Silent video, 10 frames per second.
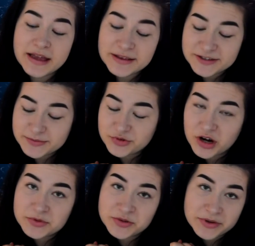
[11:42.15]
and
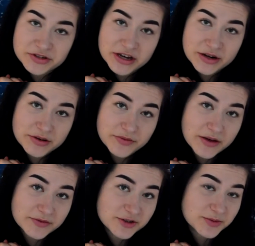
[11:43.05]
subscribe to my channel if you
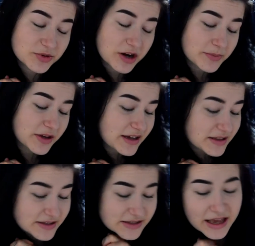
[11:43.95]
haven't subscribed
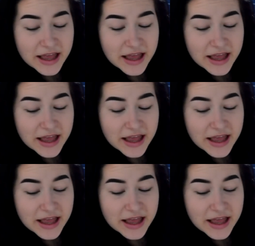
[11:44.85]
yet.